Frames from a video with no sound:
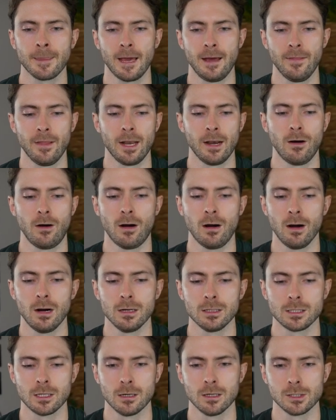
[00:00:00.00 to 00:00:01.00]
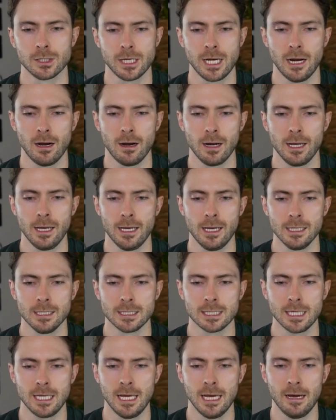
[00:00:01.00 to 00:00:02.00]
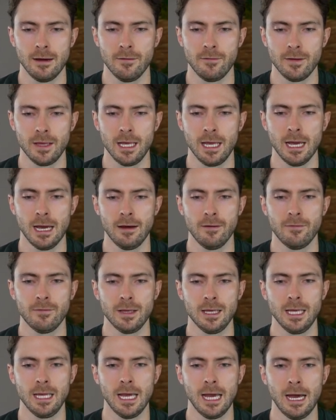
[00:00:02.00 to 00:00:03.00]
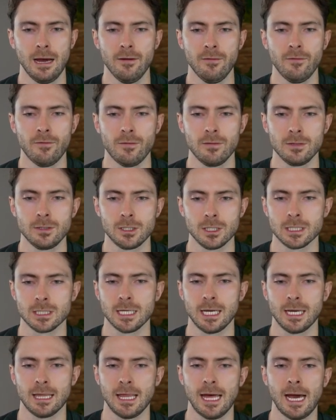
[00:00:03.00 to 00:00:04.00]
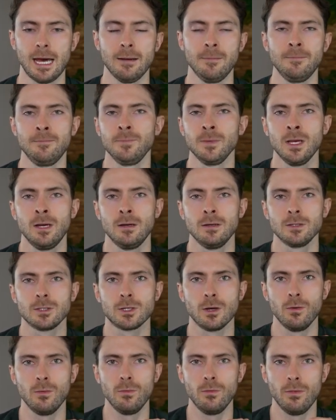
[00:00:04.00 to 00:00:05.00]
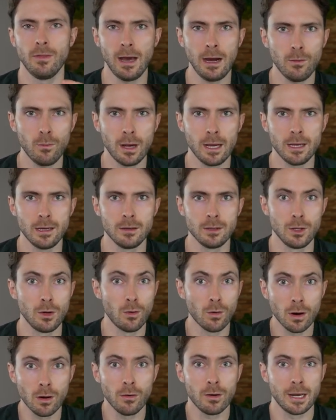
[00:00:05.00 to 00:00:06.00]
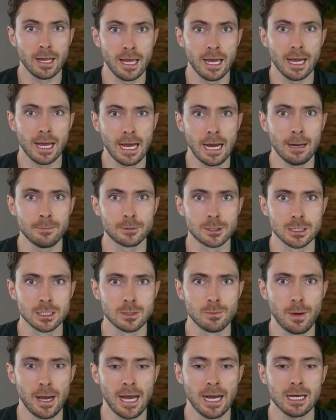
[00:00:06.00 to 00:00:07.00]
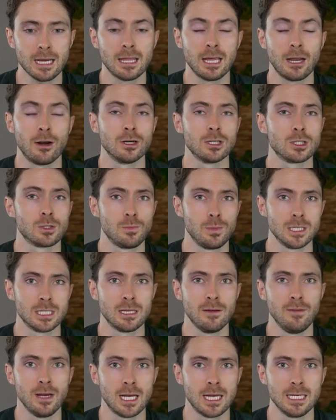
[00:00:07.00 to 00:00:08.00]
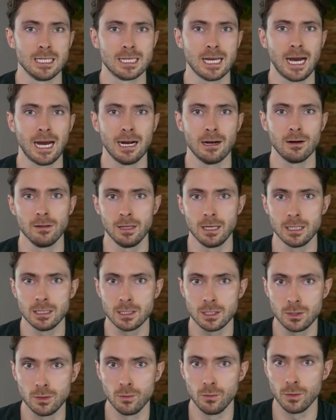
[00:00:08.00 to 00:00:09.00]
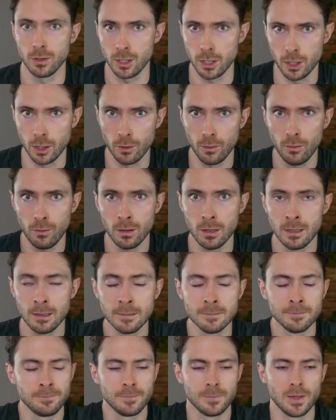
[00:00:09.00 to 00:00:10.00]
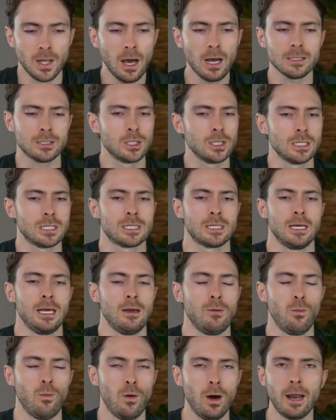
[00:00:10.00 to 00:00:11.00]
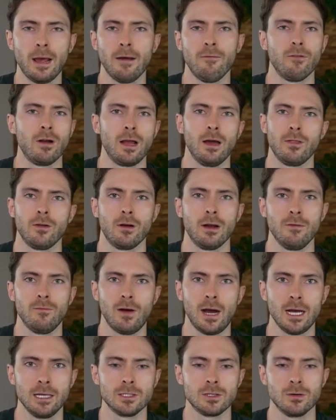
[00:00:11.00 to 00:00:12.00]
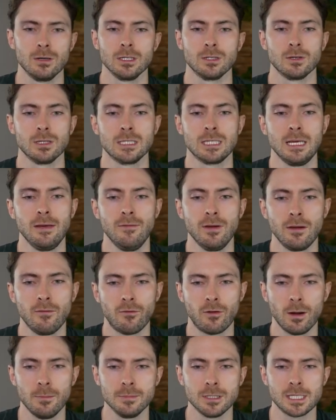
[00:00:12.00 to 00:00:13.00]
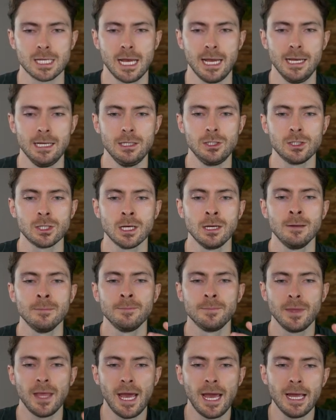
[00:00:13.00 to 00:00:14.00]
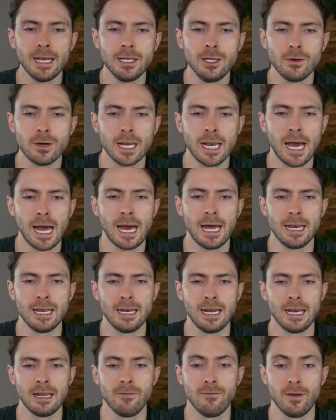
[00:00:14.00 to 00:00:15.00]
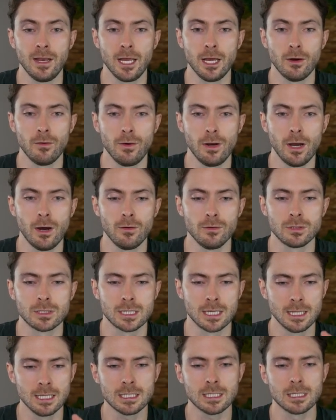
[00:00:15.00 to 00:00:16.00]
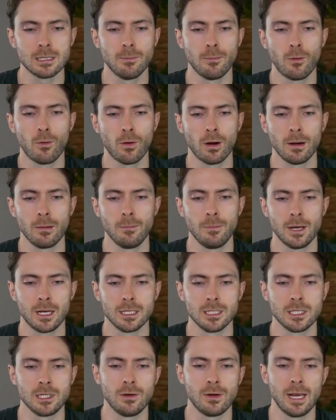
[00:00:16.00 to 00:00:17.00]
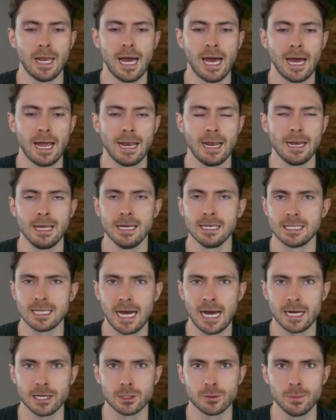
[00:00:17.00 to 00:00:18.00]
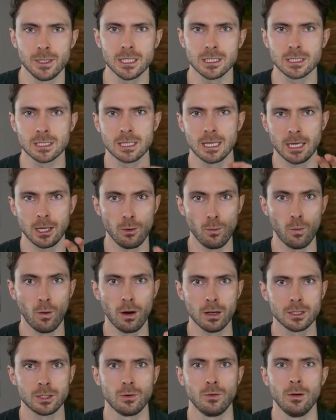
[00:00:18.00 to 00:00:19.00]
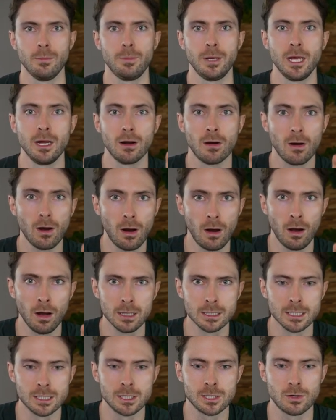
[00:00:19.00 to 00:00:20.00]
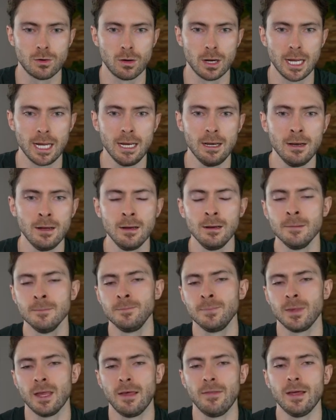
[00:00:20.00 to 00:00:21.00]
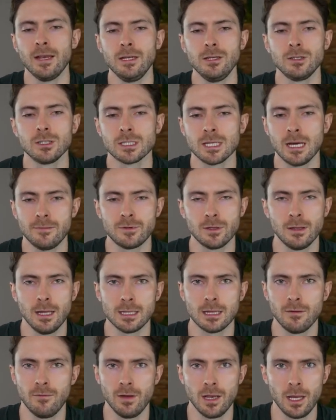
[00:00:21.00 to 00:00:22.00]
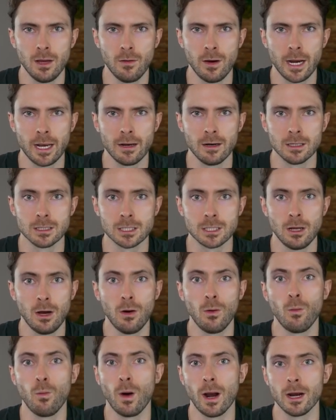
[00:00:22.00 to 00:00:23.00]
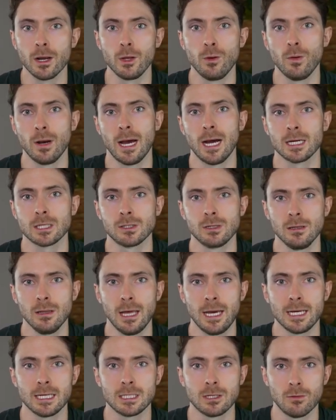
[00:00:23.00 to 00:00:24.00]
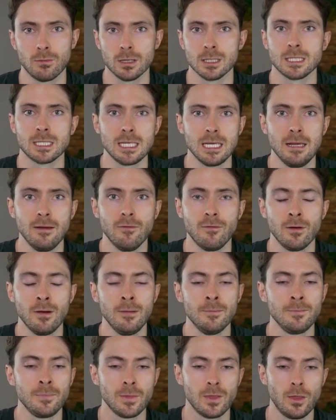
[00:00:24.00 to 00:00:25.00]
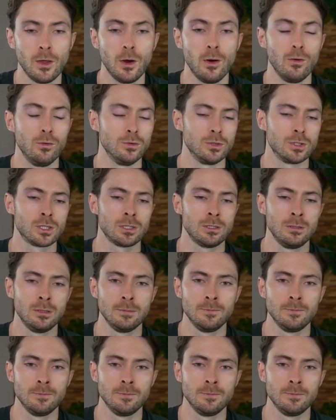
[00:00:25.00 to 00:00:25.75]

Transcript: and then our tertiary is EF, just like that. So that way you're going to get captions back that are specific entirely to you, not just what every other advisor is receiving from Sage. And you can add in any video notes. And this is important because you can add any attachments that you want to appear on screen. And then you just have to let the video editors know where you would actually like to receive those